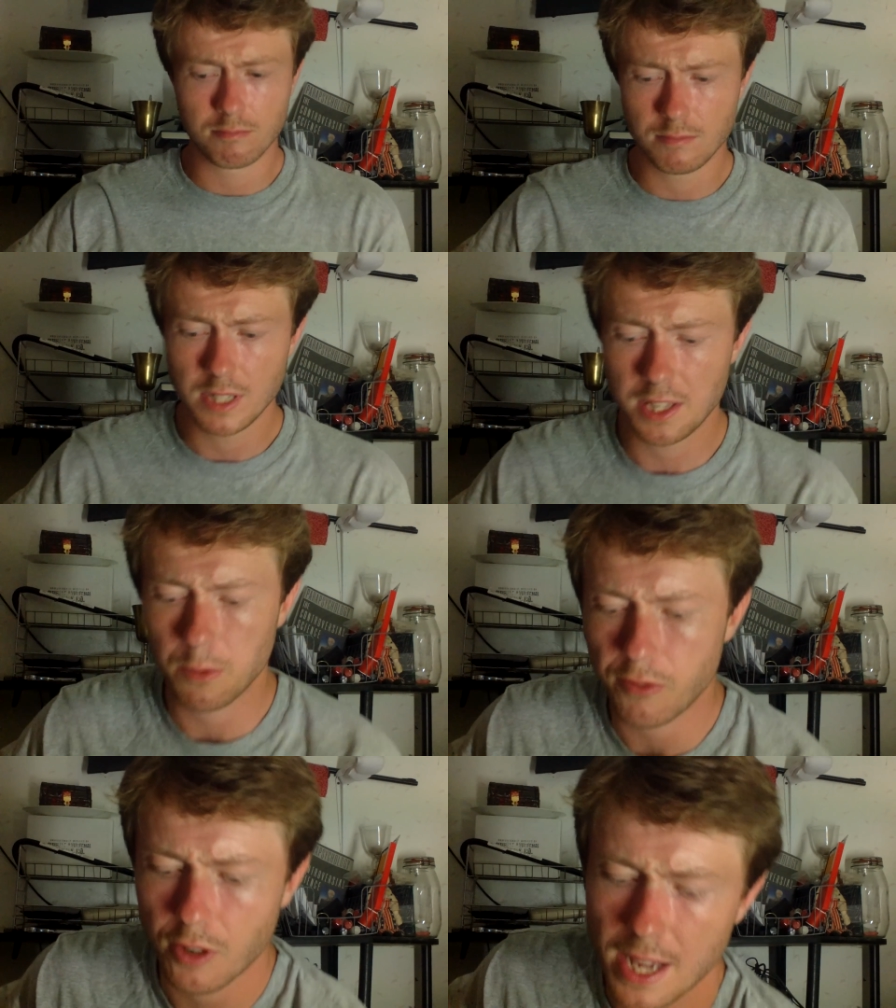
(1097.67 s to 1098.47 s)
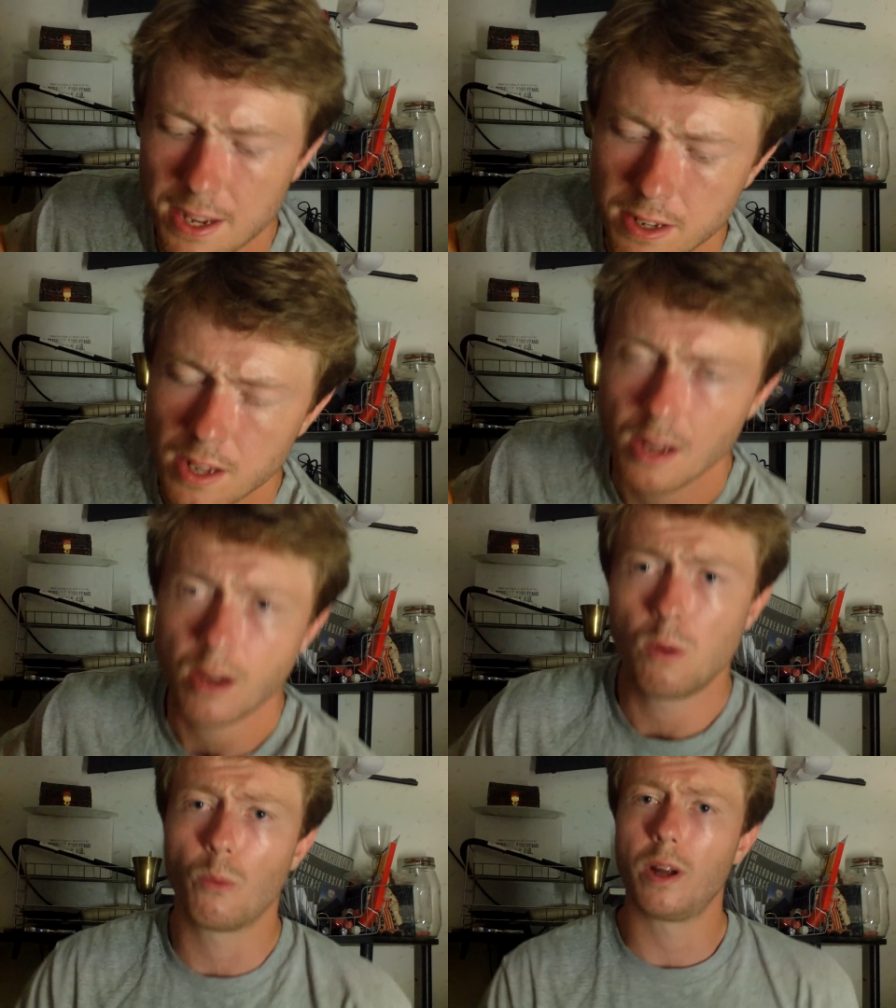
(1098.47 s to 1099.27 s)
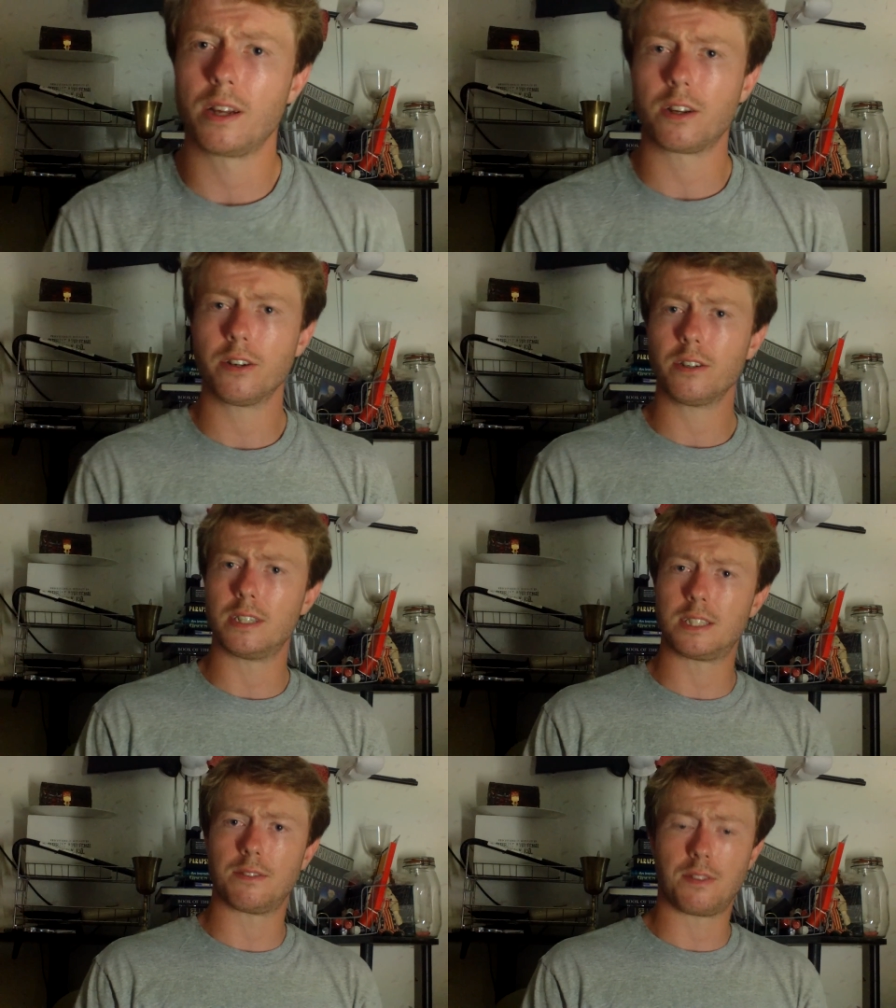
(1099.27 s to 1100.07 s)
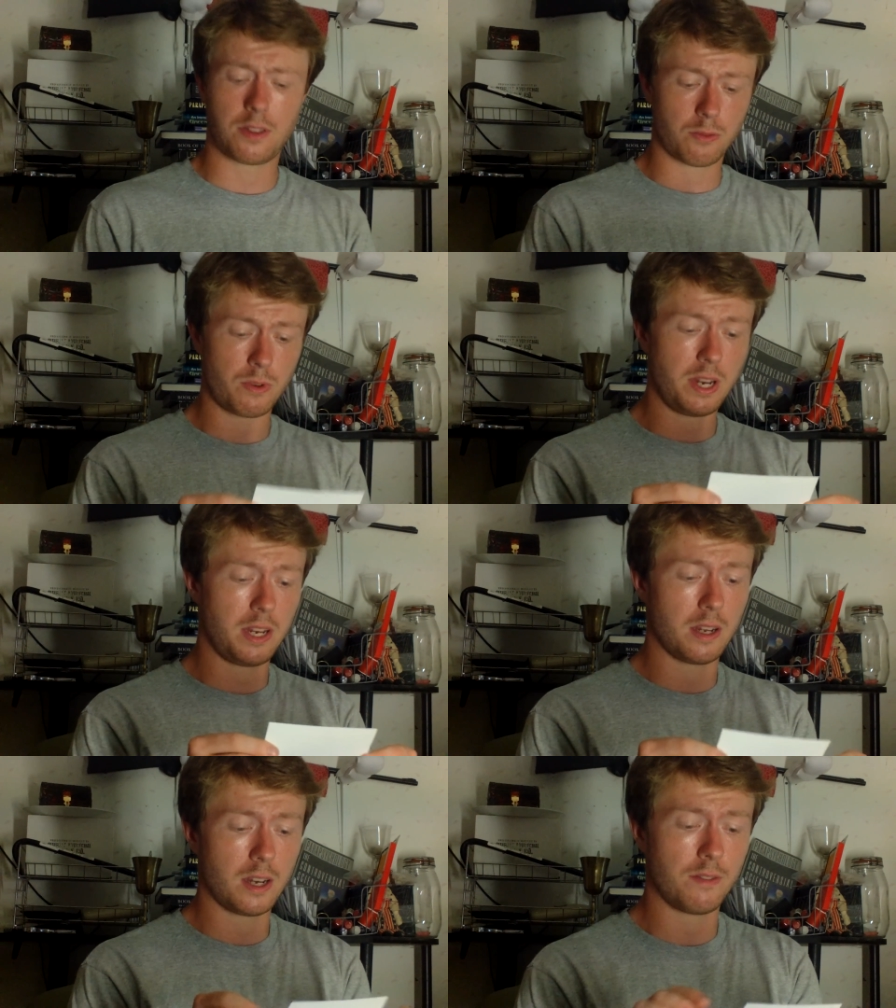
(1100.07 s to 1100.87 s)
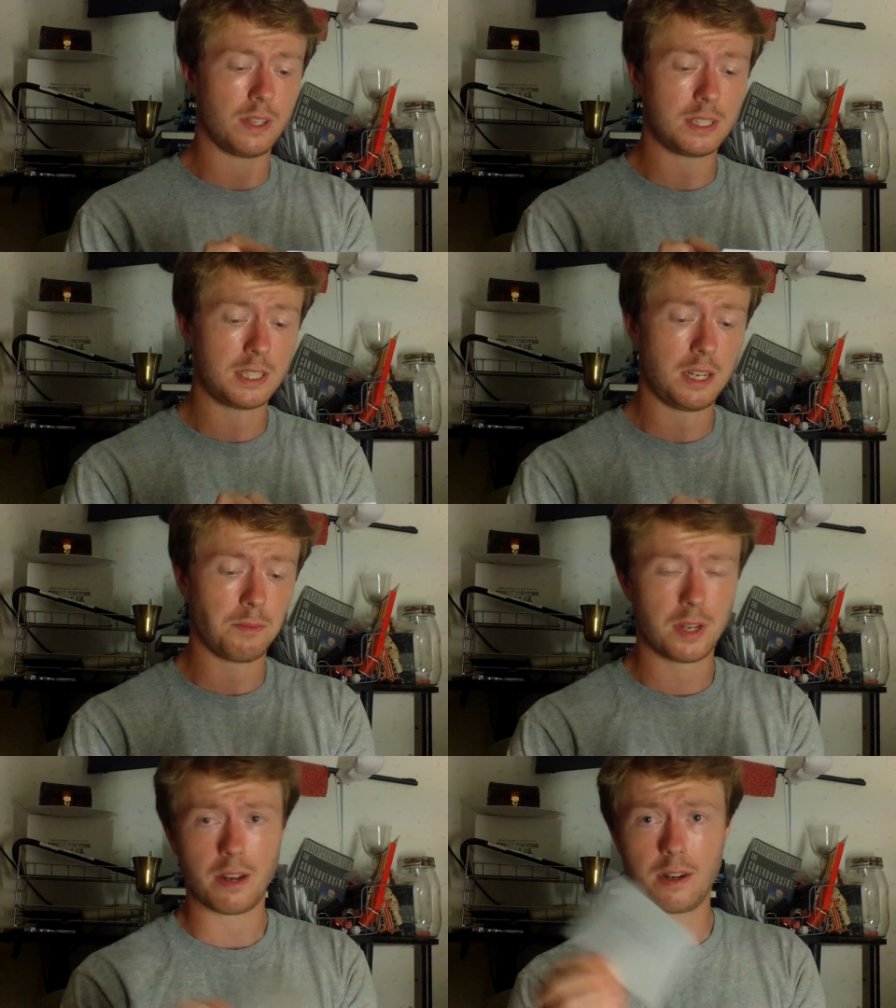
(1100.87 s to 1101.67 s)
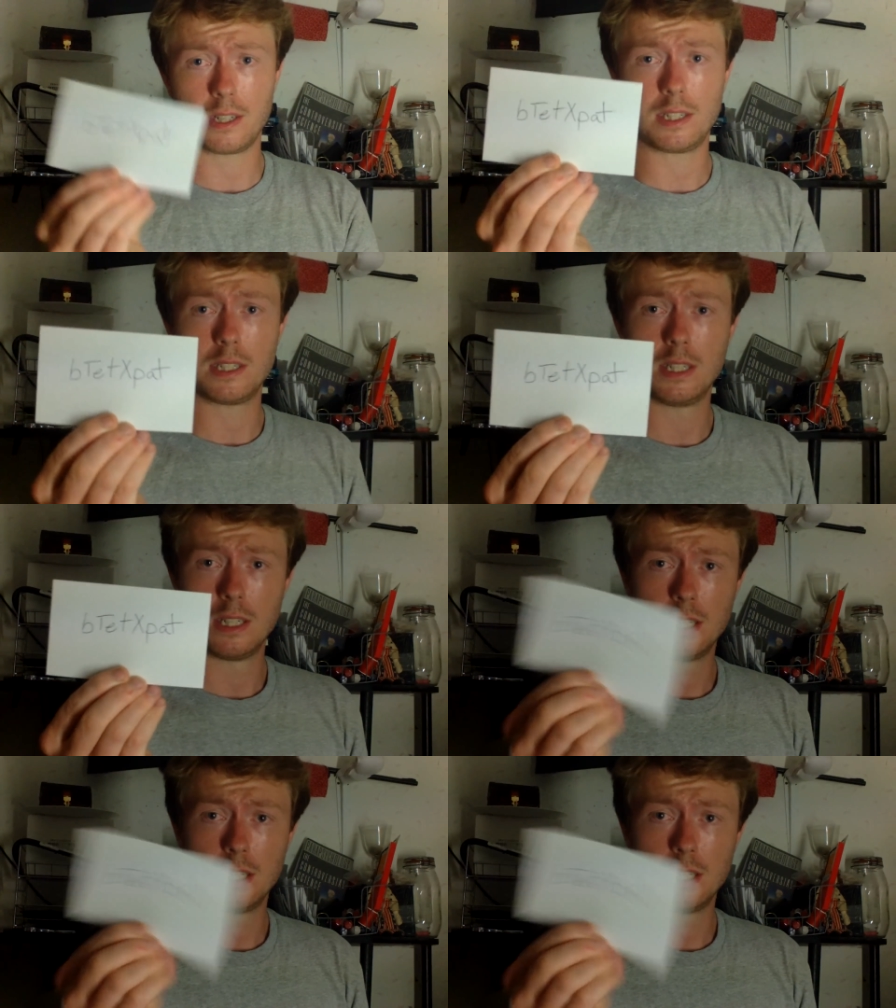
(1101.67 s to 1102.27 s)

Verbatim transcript: I think we've only had one occurrence of three of the same character.